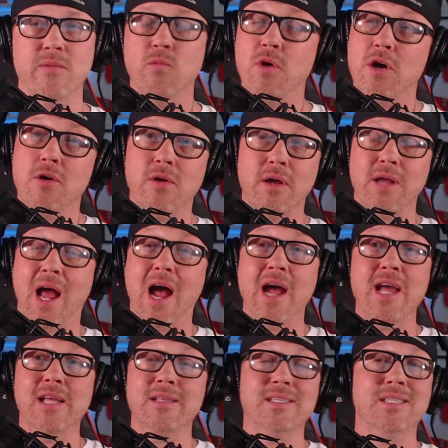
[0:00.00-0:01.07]
Well, I
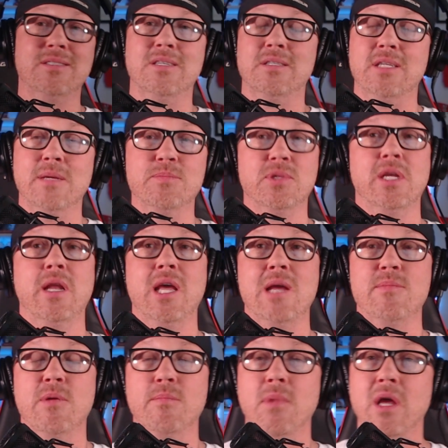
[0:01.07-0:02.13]
at least attempt to name
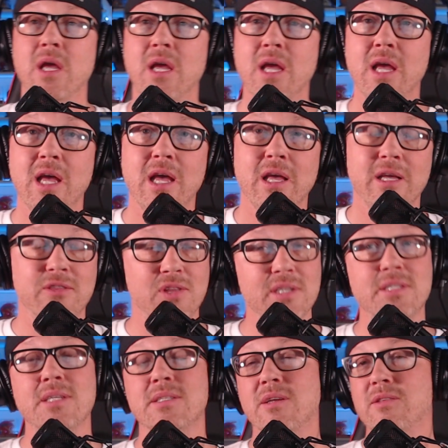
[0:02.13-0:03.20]
them
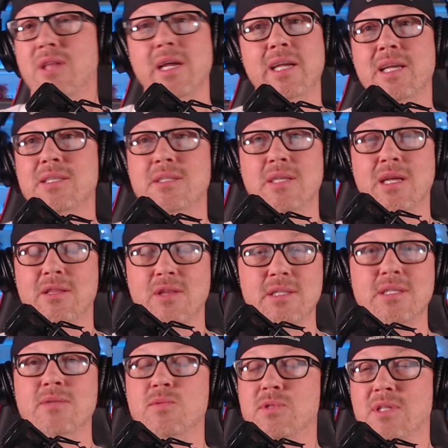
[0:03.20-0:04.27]
this is like I said, this
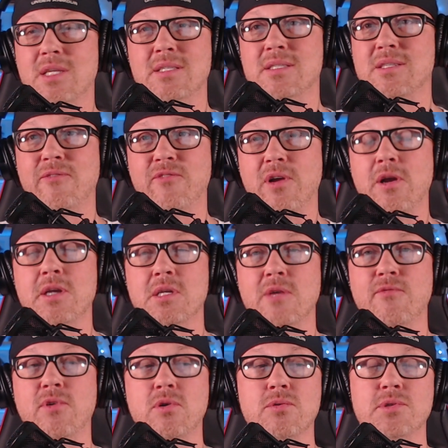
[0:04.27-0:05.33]
is this is a very
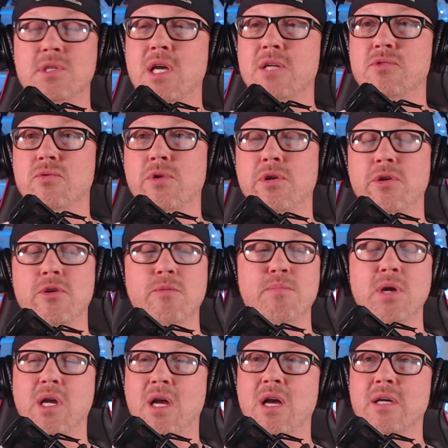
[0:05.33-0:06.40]
difficult schedule to do
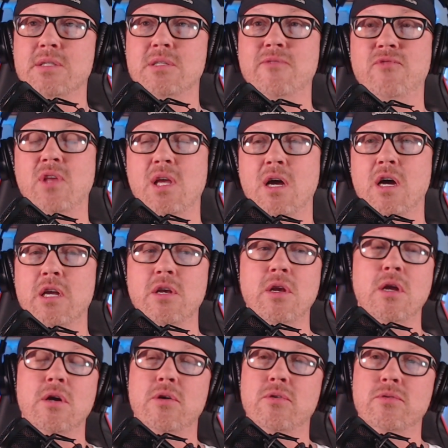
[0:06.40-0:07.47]
because of the
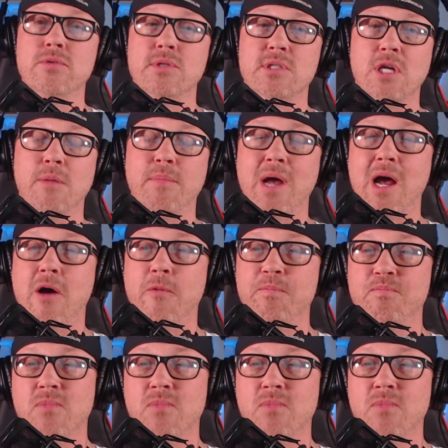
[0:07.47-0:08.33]
unknowns about